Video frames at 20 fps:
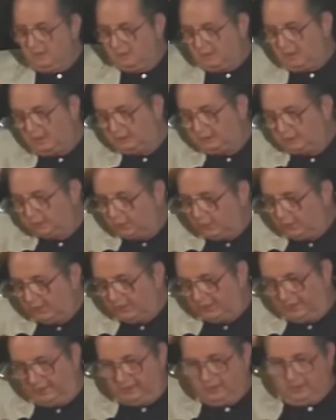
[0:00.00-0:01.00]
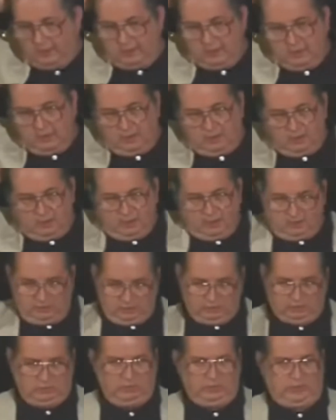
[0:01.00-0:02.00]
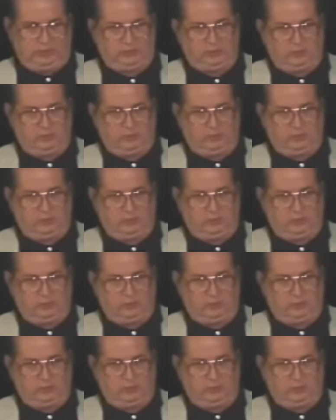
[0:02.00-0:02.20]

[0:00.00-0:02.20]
Consequently, you need